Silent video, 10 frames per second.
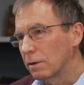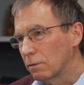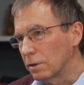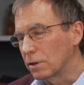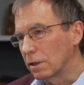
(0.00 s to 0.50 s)

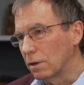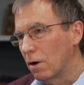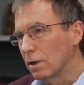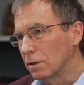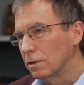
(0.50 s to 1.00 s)
Christian
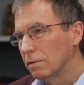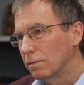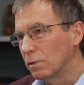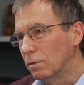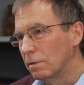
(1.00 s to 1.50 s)
College
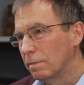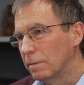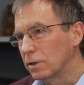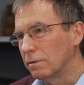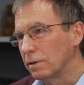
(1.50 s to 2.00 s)
for
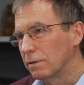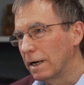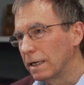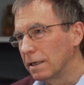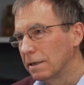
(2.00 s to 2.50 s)
missionary training.